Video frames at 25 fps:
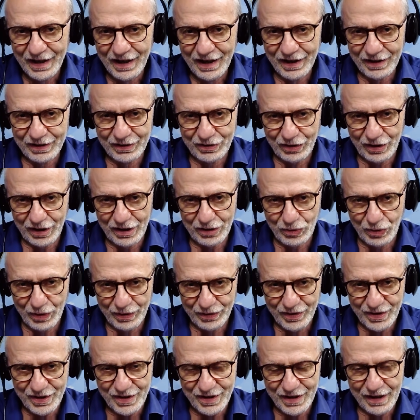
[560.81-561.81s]
and try to
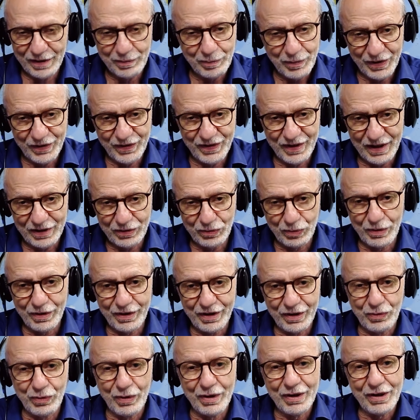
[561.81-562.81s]
understand, but that will
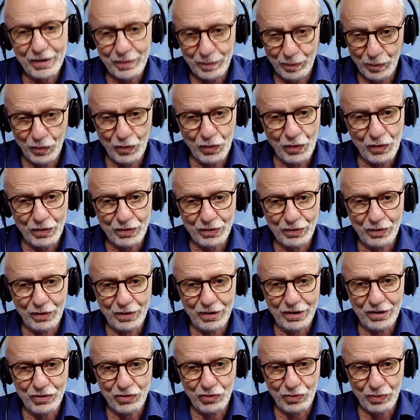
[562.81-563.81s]
require more
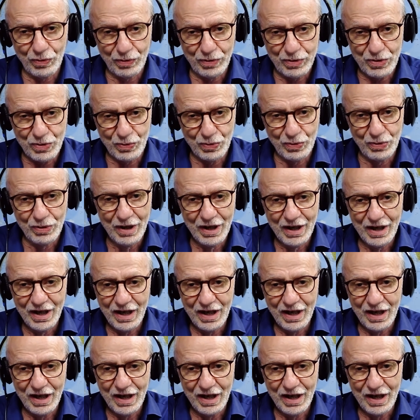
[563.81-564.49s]
knowledge also